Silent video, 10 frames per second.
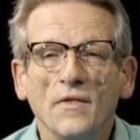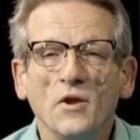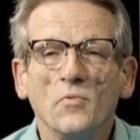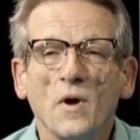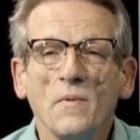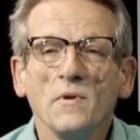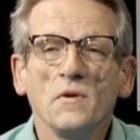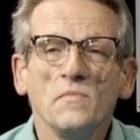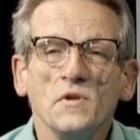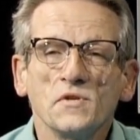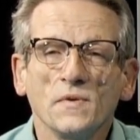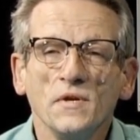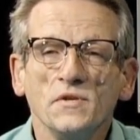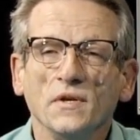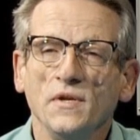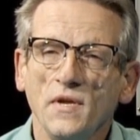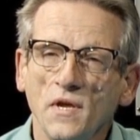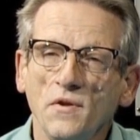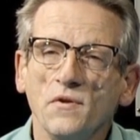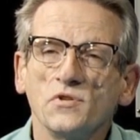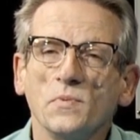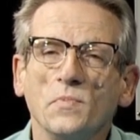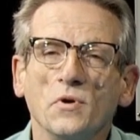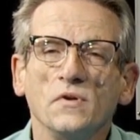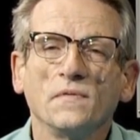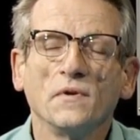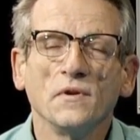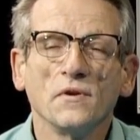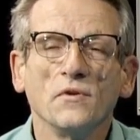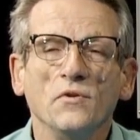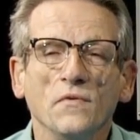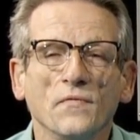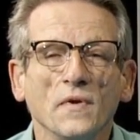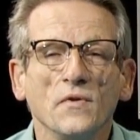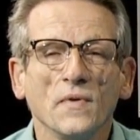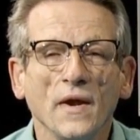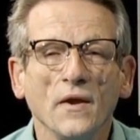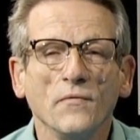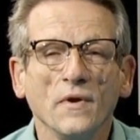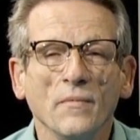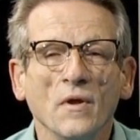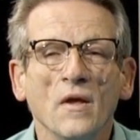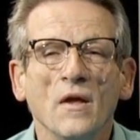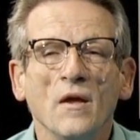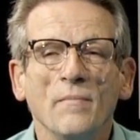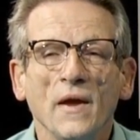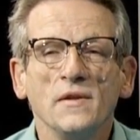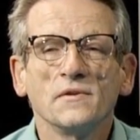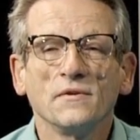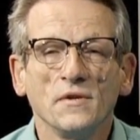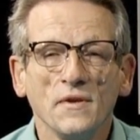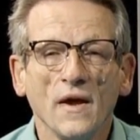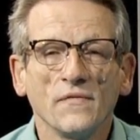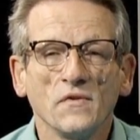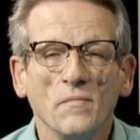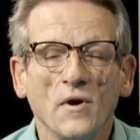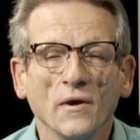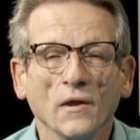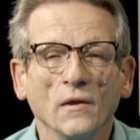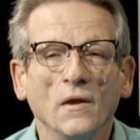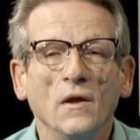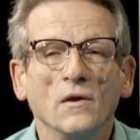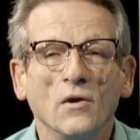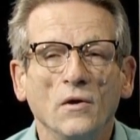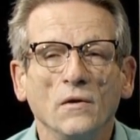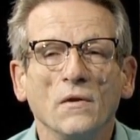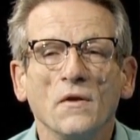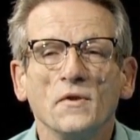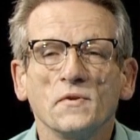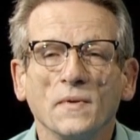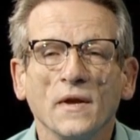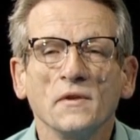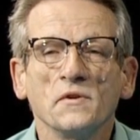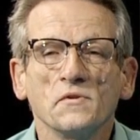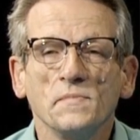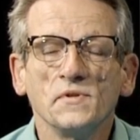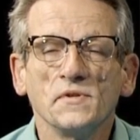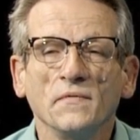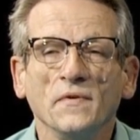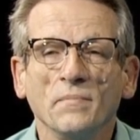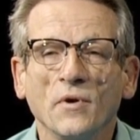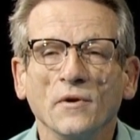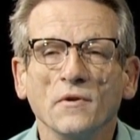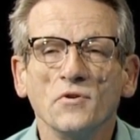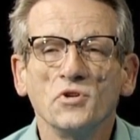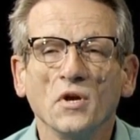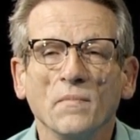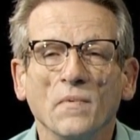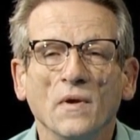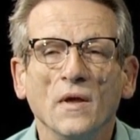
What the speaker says: The Obama administration continues to push for another new free trade agreement based on the NAFTA model called the Trans-Pacific Partnership.